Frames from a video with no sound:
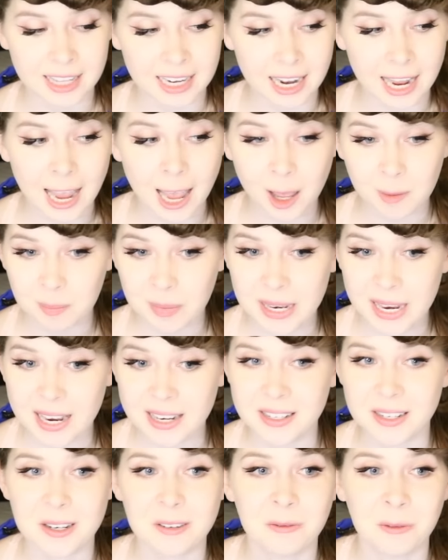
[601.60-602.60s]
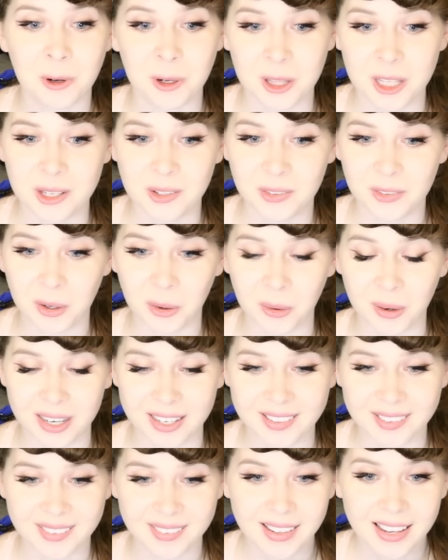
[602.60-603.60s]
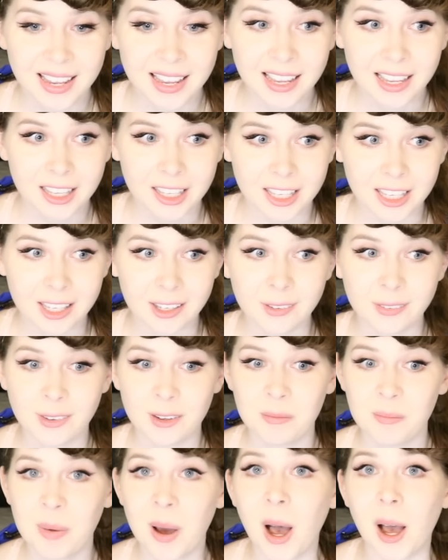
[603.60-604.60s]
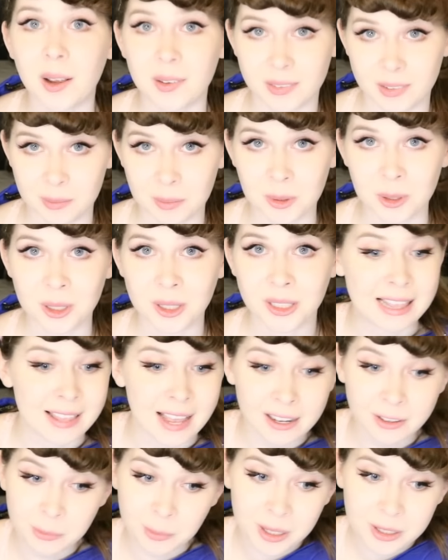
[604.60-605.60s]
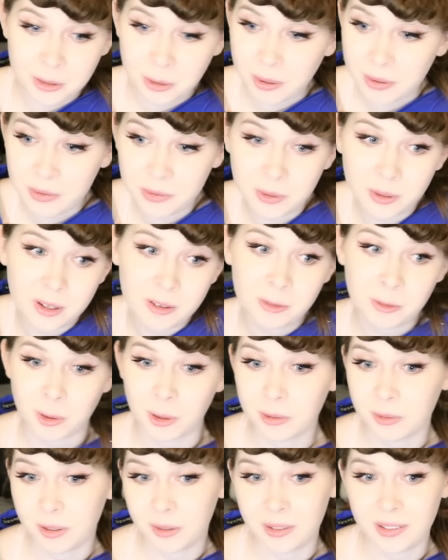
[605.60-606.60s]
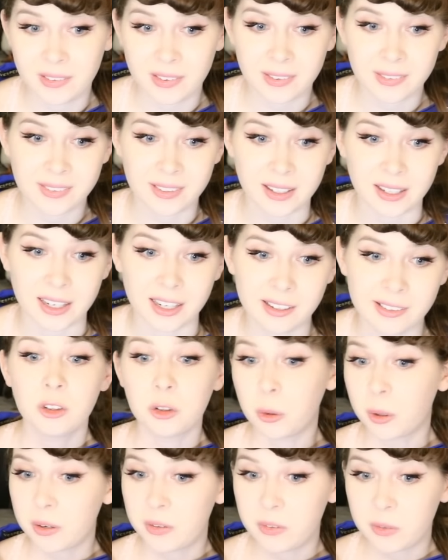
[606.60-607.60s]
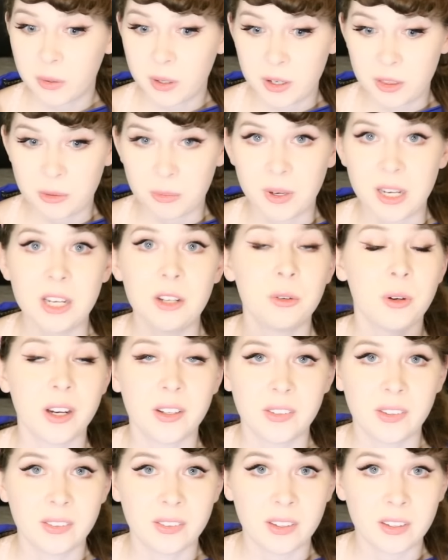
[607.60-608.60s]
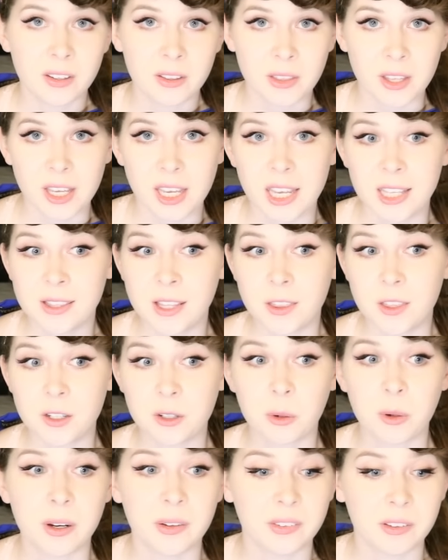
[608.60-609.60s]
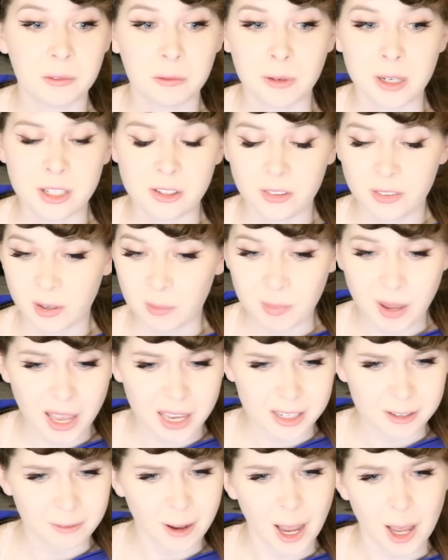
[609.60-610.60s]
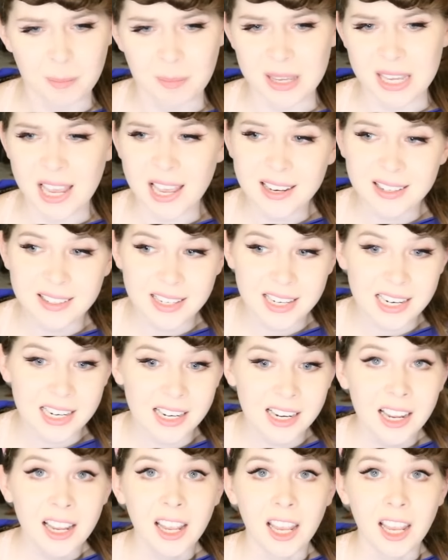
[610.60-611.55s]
that a happy ending for these toys is impossible. And that's why Toy Story 4 ruins the series. Toy Story 3 tricks us into thinking that the toys have reached some kind of happy ending,